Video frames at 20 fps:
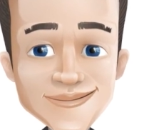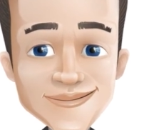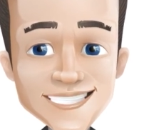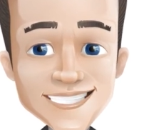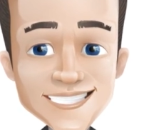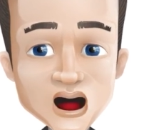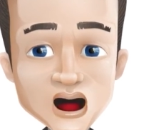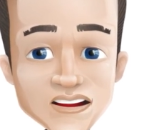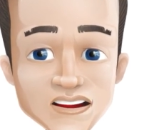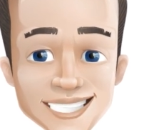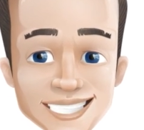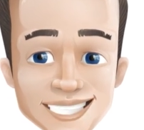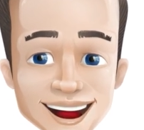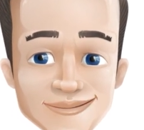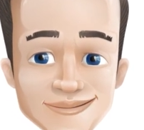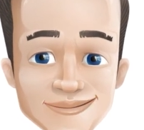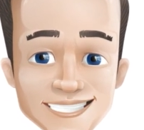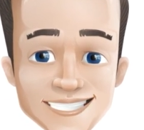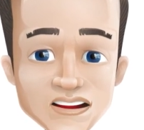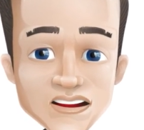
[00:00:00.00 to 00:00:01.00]
Furthermore,
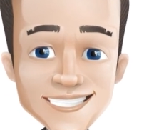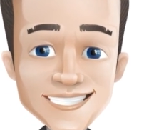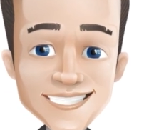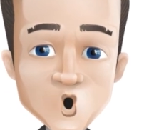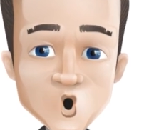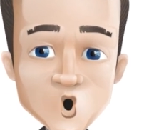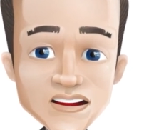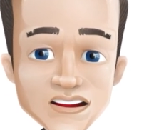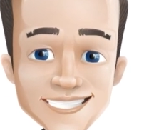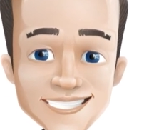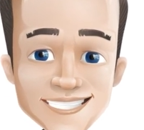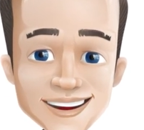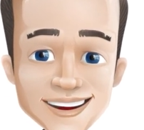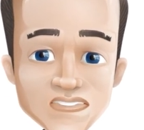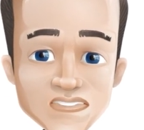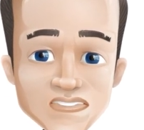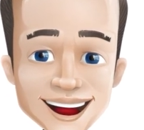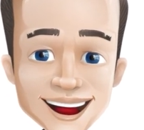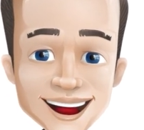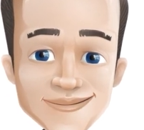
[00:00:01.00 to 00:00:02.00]
what constitutes a safe
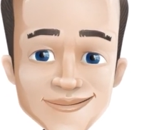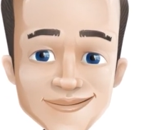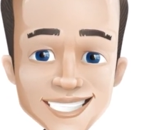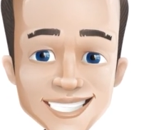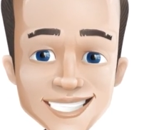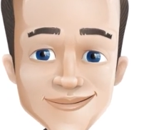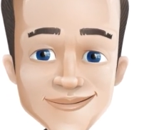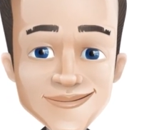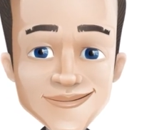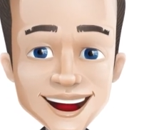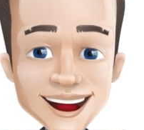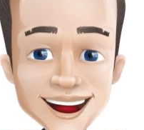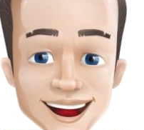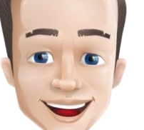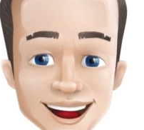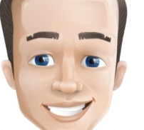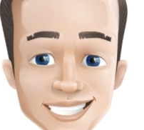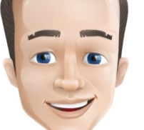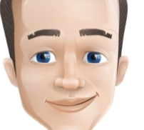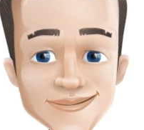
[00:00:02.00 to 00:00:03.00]
haven
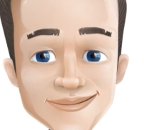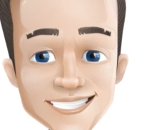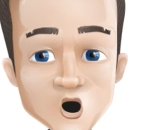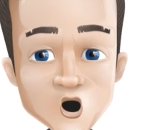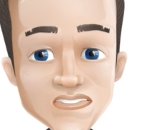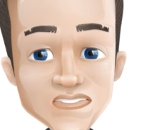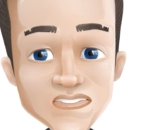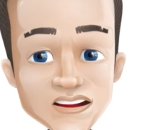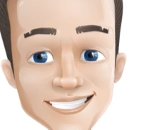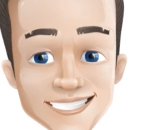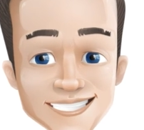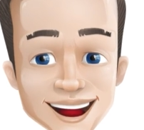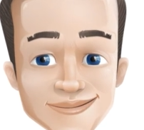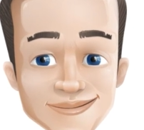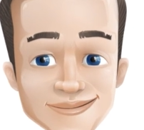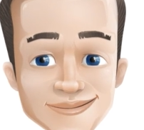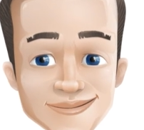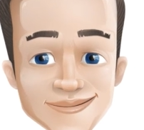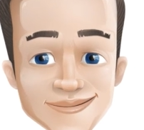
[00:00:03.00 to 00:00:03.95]
changes over time.